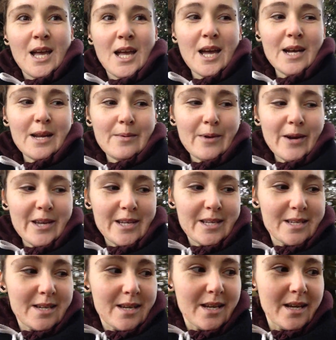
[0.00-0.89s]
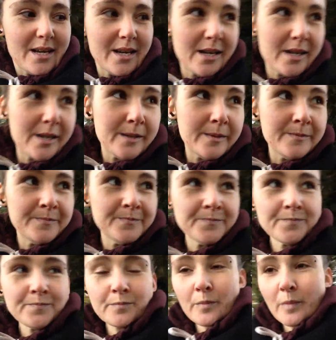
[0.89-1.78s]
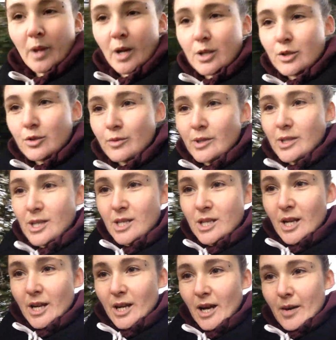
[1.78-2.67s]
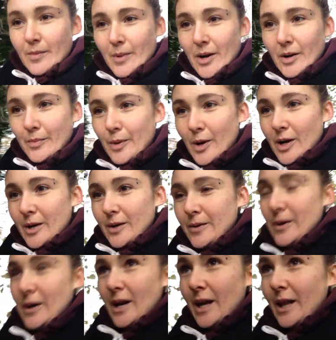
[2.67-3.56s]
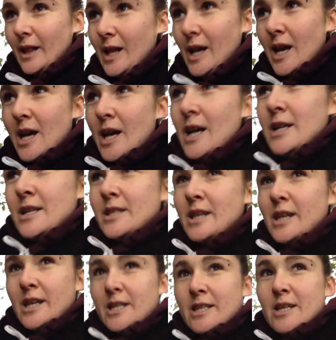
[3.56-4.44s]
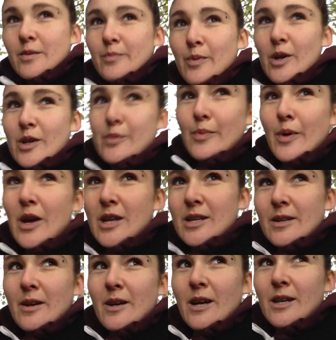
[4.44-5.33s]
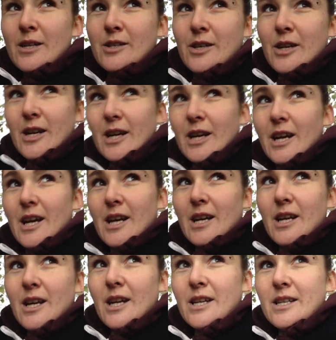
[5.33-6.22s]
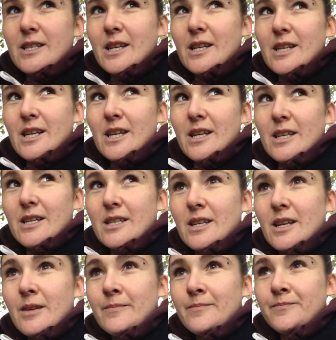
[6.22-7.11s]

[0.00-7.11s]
Anyways, I just wanted to say that about the pineal gland. So yeah, they said it's piezoelectric, and then they said it's